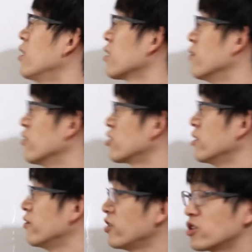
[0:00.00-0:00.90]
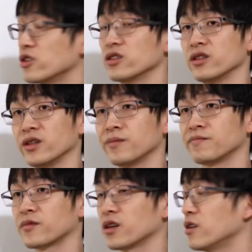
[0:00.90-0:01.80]
conversion efficiency,
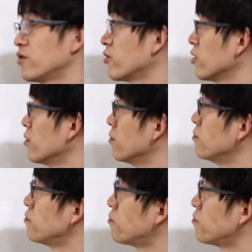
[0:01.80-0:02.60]
okay, from